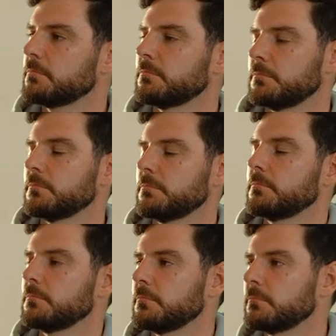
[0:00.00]

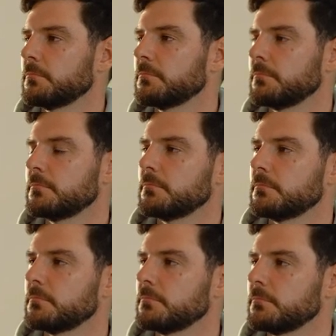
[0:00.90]

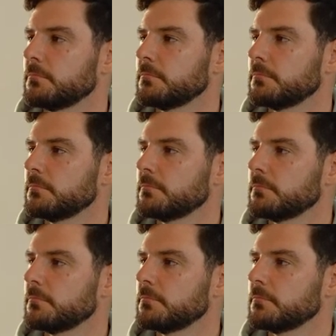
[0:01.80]

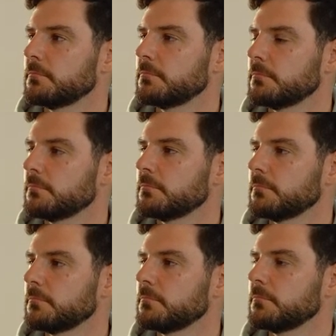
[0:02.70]

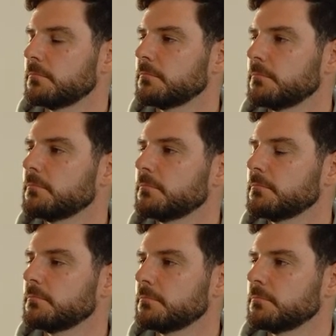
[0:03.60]

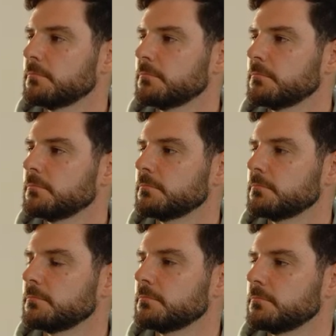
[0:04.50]

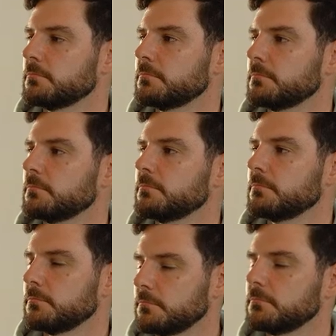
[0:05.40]

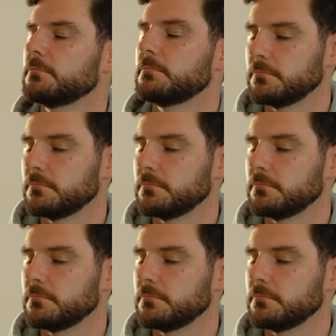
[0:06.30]
(not speaking)